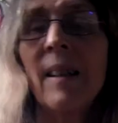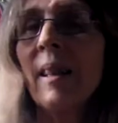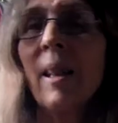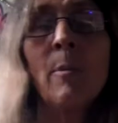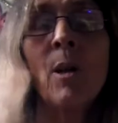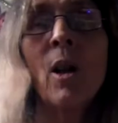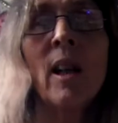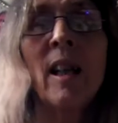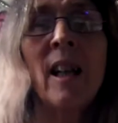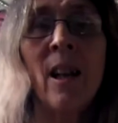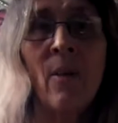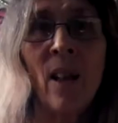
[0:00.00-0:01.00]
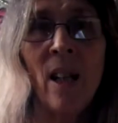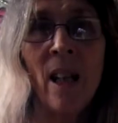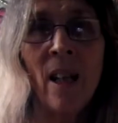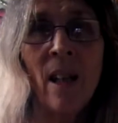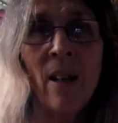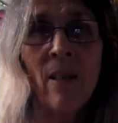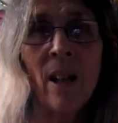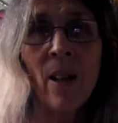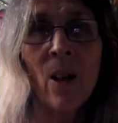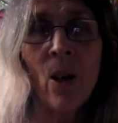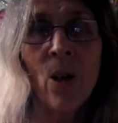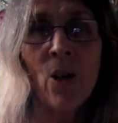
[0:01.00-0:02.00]
them not living in their
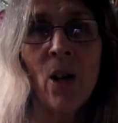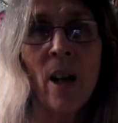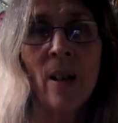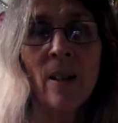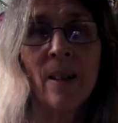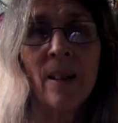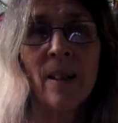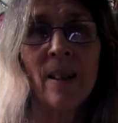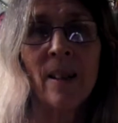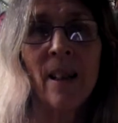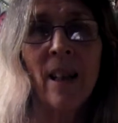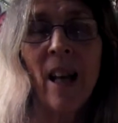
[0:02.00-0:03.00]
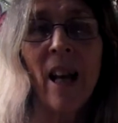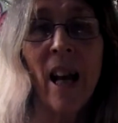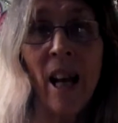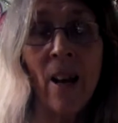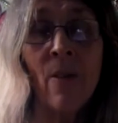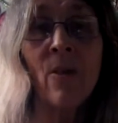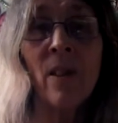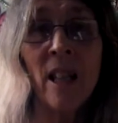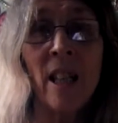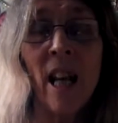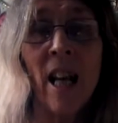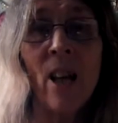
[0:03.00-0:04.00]
enclosure every
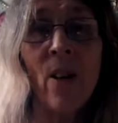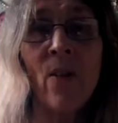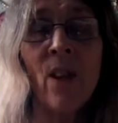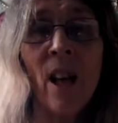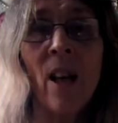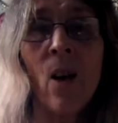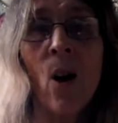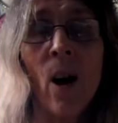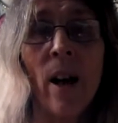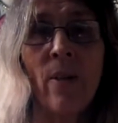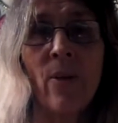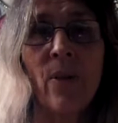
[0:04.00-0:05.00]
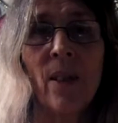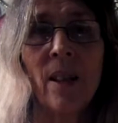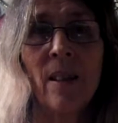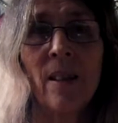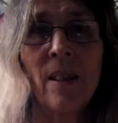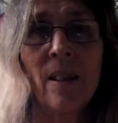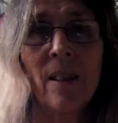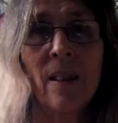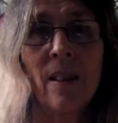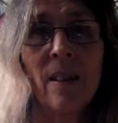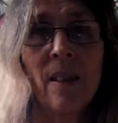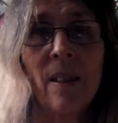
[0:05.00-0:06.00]
day of their life,
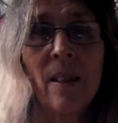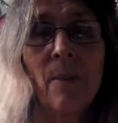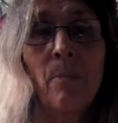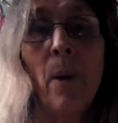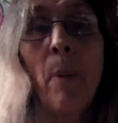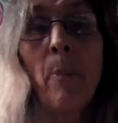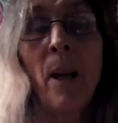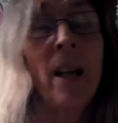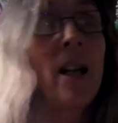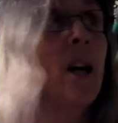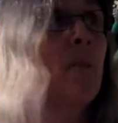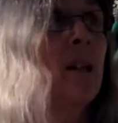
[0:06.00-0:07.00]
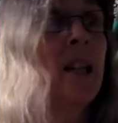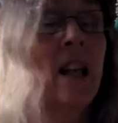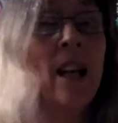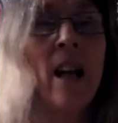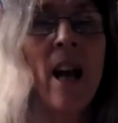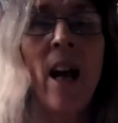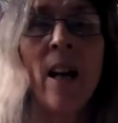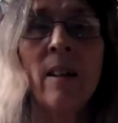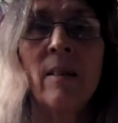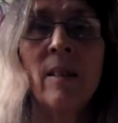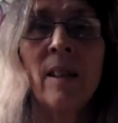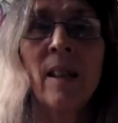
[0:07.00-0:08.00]
but being able to get out
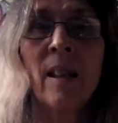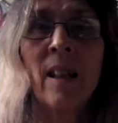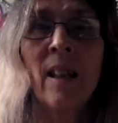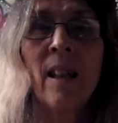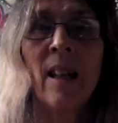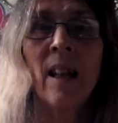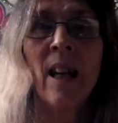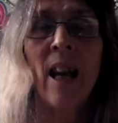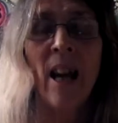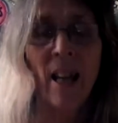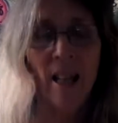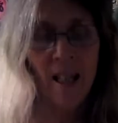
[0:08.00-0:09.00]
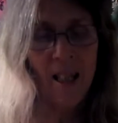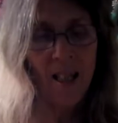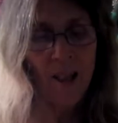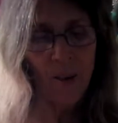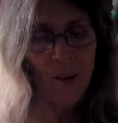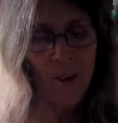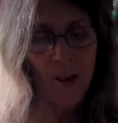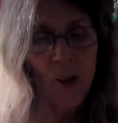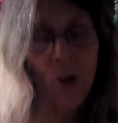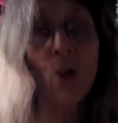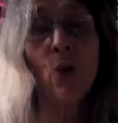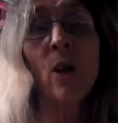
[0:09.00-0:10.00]
and
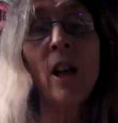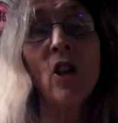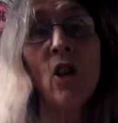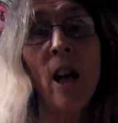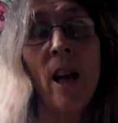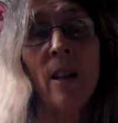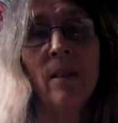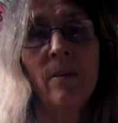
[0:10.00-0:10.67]
stretch out